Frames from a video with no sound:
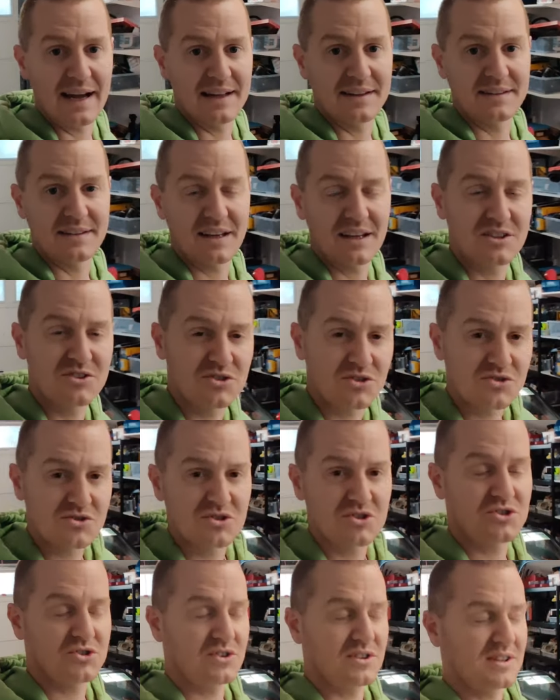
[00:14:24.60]
And it
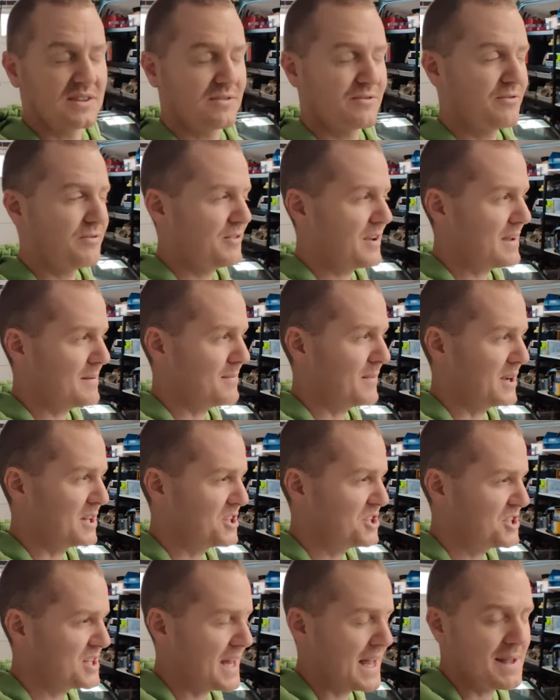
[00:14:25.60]
doesn't fit
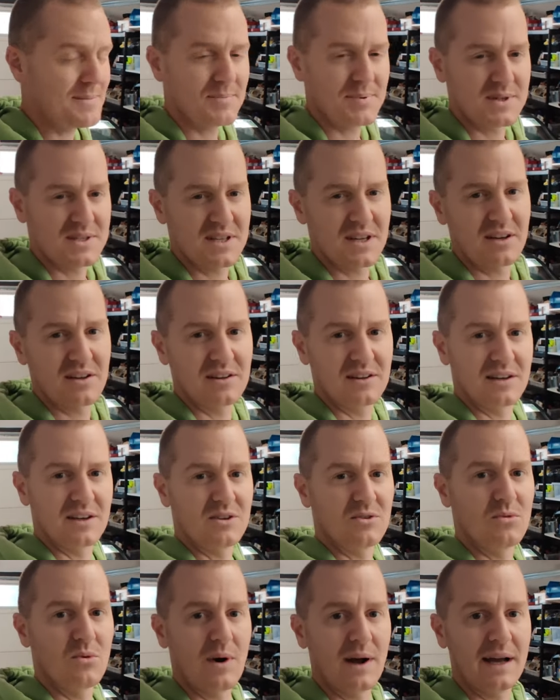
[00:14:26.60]
my shape
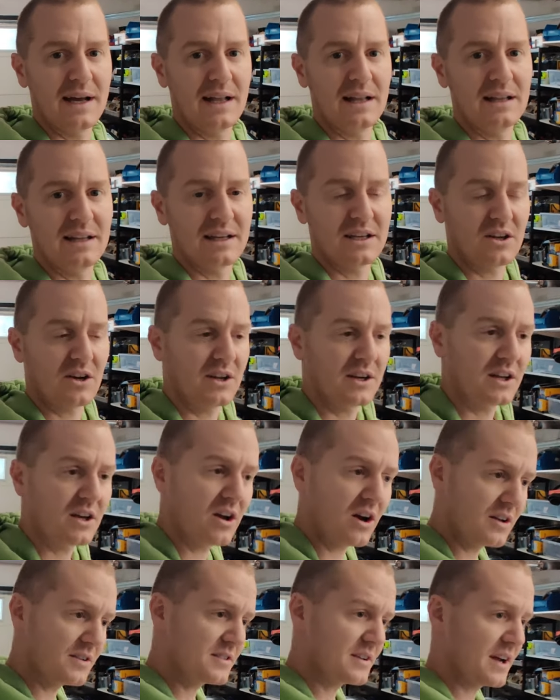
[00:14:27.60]
particularly well. It
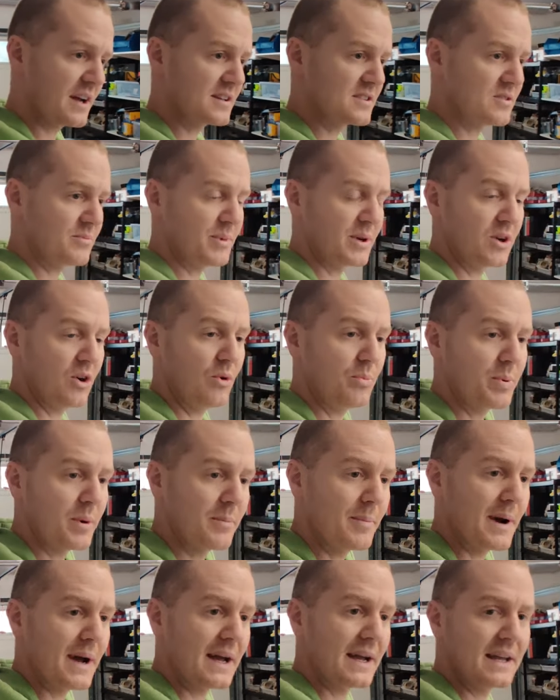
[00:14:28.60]
kind of contacts at my
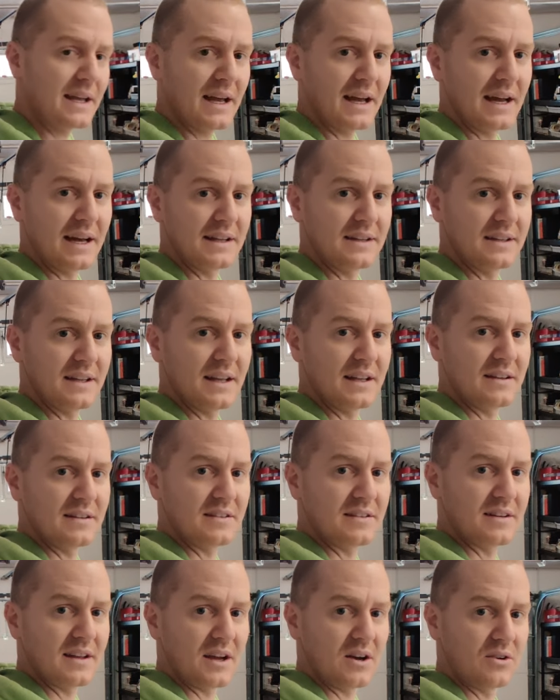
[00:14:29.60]
upper back and
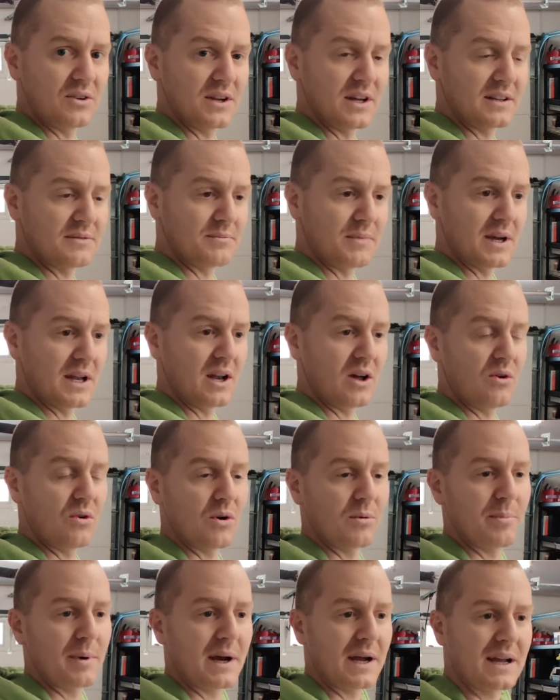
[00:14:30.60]
then down at my
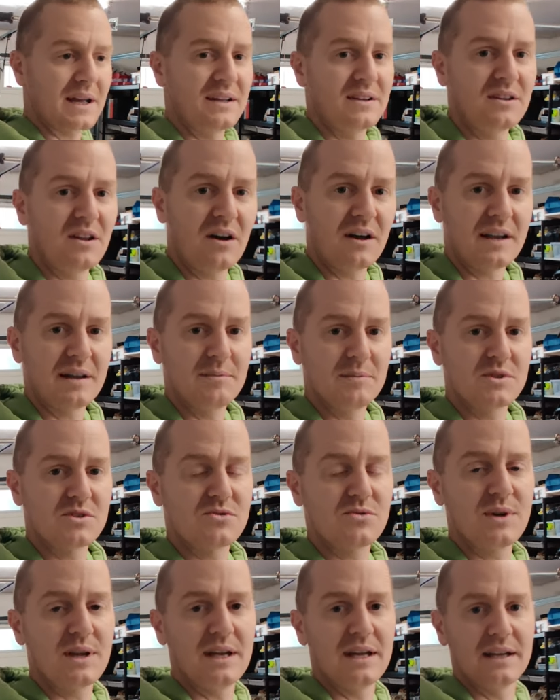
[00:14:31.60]
lower back and not in
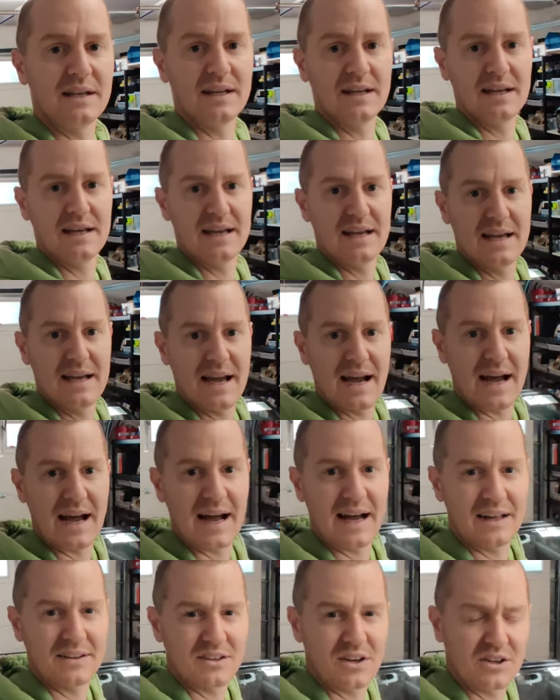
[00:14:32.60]
between.
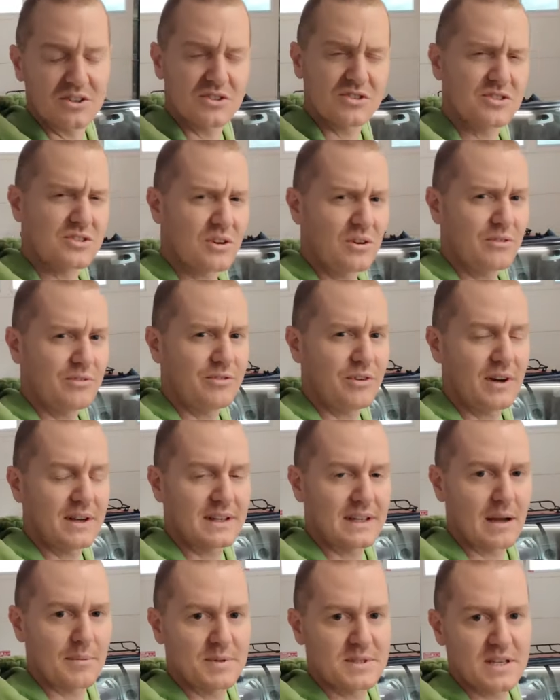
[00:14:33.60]
And I just don't
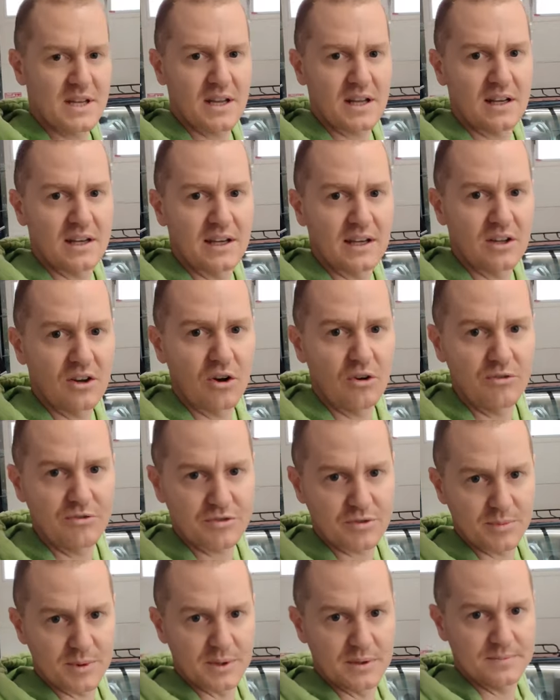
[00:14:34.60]
find that particularly
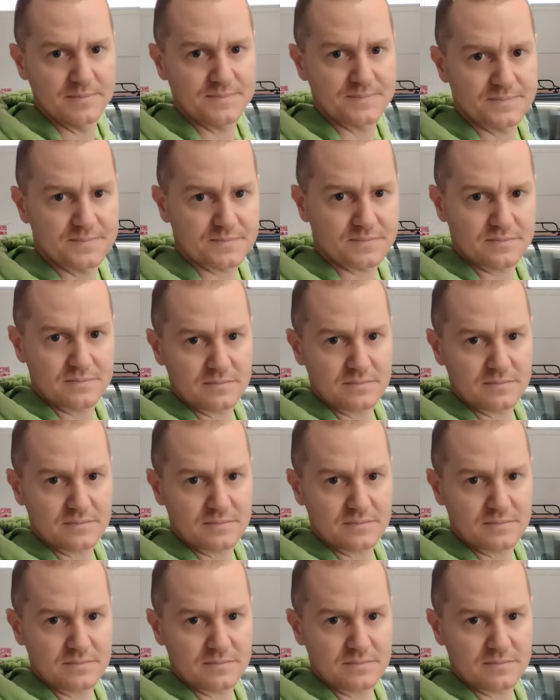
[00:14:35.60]
comfortable.